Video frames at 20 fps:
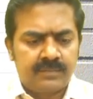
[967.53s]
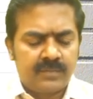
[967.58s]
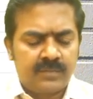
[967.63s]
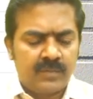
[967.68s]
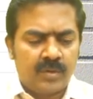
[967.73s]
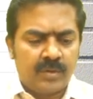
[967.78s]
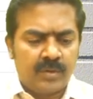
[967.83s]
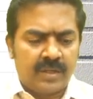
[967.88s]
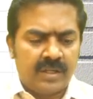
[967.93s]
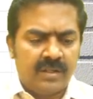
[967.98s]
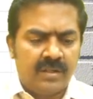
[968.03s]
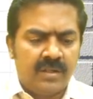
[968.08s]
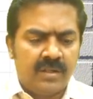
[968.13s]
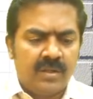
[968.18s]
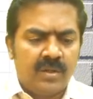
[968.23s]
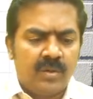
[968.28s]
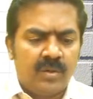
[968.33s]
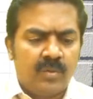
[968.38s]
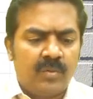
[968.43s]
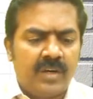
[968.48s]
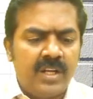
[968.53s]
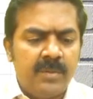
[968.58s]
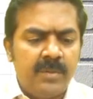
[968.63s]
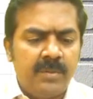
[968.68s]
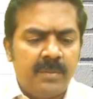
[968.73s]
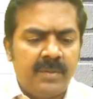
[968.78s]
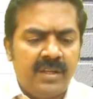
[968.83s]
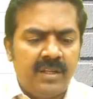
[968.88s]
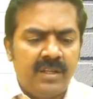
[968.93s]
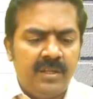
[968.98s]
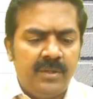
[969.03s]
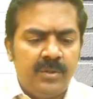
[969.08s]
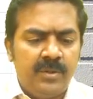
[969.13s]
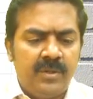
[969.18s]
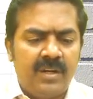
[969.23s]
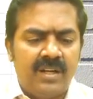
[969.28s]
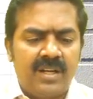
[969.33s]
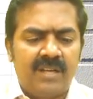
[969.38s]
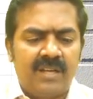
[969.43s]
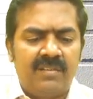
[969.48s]
Okay. What do you mean by
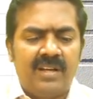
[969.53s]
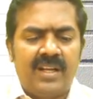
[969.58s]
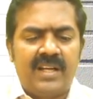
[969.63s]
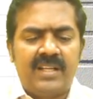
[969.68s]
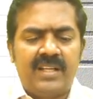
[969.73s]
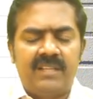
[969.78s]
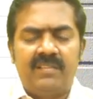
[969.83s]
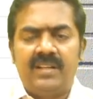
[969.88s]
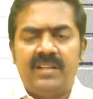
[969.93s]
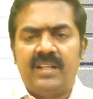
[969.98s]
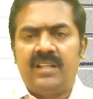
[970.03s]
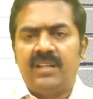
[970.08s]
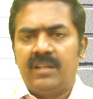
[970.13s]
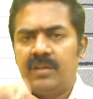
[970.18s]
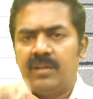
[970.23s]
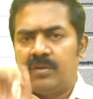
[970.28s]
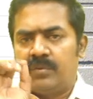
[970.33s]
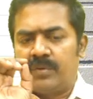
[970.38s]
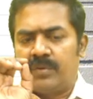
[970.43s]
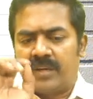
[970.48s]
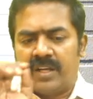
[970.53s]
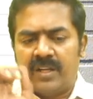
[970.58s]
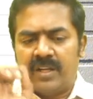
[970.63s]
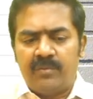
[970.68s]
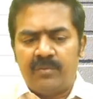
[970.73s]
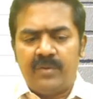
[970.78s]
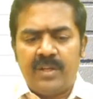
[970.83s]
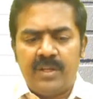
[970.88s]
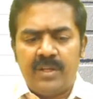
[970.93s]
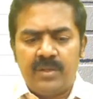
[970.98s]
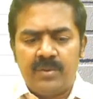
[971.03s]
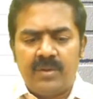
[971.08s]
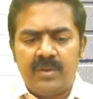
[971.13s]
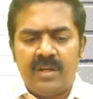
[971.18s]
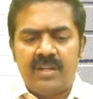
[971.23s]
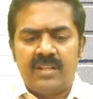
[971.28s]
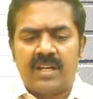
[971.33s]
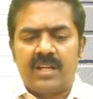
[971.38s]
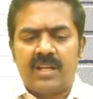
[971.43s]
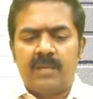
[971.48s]
unit level activity? For every unit
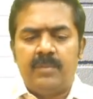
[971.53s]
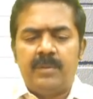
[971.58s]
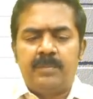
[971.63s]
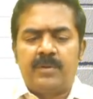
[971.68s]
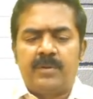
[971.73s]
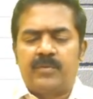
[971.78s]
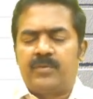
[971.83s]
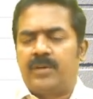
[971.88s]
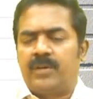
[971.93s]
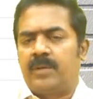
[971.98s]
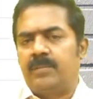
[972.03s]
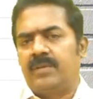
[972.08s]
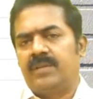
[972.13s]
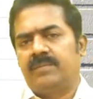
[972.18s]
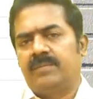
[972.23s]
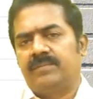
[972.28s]
that will be performed.